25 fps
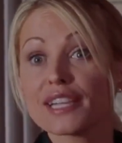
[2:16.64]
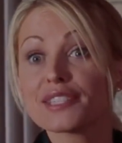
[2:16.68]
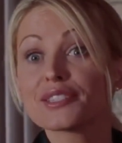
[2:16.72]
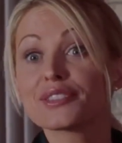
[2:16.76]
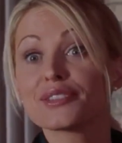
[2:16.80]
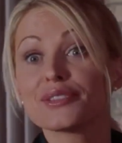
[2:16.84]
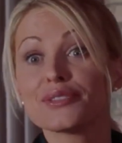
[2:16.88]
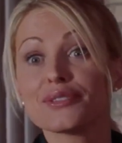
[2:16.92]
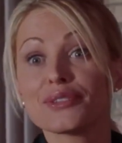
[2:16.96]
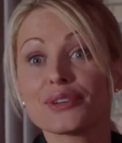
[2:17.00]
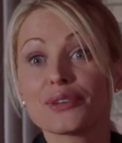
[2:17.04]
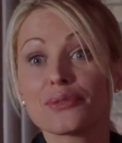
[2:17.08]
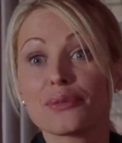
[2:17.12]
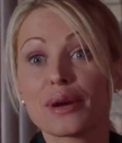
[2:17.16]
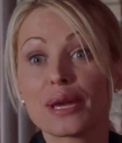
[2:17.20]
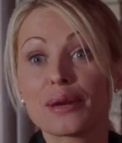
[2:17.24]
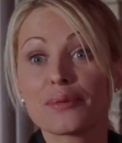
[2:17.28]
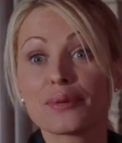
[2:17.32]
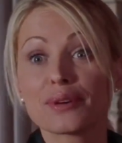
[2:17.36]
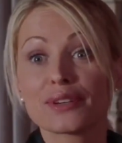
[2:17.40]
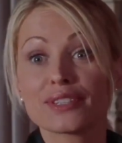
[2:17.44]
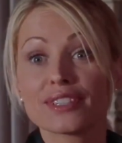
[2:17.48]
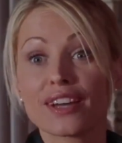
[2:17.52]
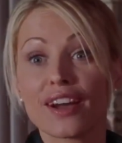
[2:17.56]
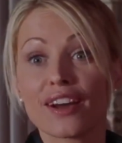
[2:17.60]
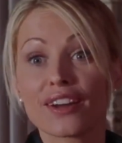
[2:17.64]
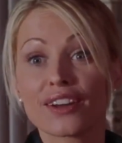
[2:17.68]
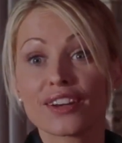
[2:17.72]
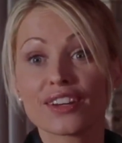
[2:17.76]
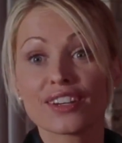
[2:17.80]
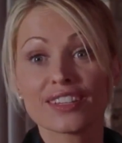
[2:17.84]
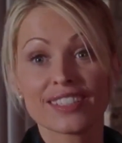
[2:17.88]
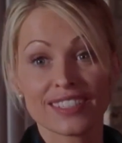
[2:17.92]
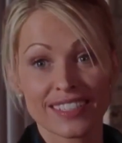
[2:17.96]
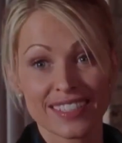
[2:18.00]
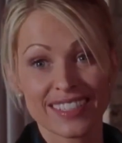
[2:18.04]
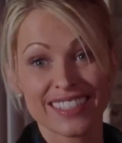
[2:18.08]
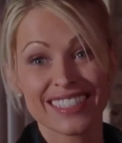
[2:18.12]
rescue your wayward
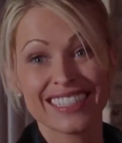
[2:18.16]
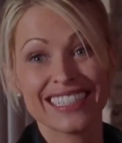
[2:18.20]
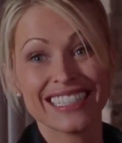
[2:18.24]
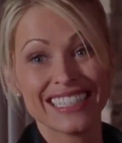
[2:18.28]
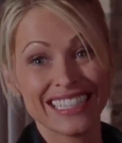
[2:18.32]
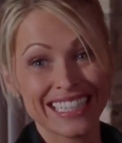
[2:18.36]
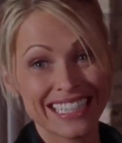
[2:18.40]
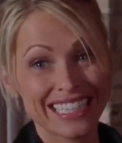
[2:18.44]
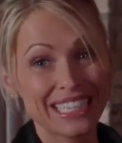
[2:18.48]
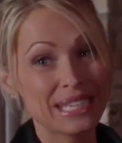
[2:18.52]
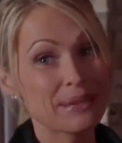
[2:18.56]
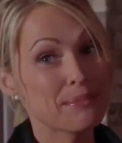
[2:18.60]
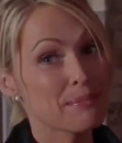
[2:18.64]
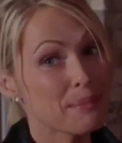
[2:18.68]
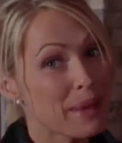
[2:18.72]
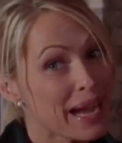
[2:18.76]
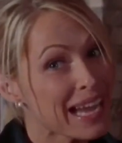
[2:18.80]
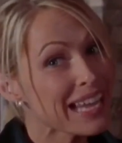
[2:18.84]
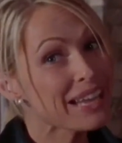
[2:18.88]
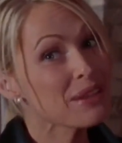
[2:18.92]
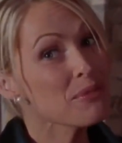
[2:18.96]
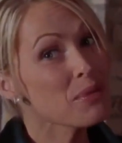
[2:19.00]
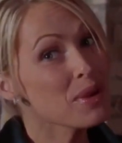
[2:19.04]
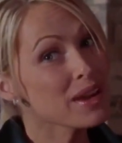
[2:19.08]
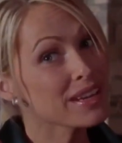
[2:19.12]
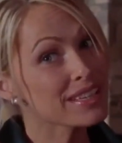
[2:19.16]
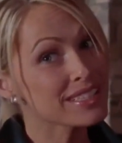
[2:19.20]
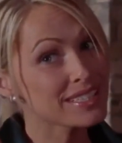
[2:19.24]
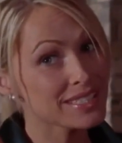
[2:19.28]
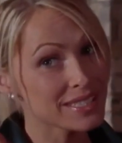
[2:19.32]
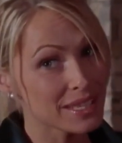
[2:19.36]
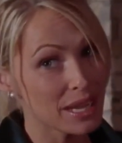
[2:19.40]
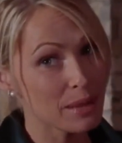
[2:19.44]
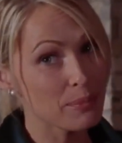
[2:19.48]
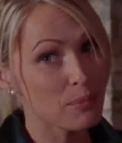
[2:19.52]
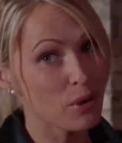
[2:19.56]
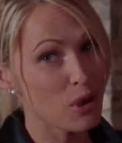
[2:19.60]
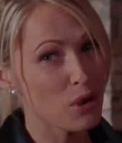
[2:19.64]
daughter, you might want to
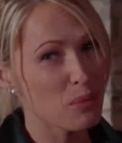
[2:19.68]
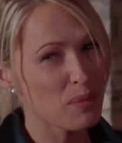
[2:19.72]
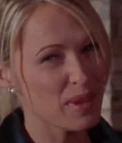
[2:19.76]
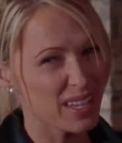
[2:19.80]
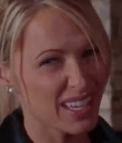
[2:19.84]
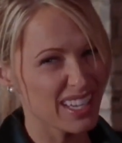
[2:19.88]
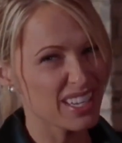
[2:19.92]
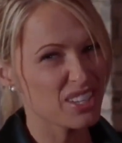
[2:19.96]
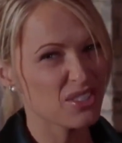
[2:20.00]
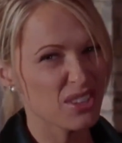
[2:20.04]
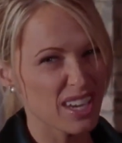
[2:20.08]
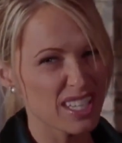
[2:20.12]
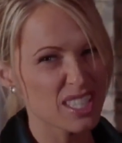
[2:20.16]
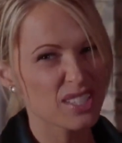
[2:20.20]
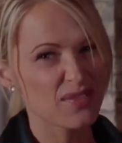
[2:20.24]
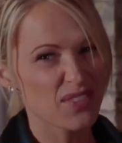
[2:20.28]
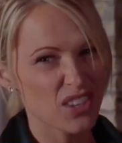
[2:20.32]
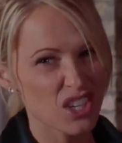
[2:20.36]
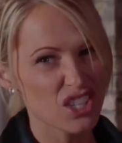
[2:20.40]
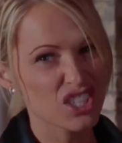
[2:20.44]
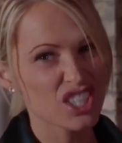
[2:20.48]
stop home and get dressed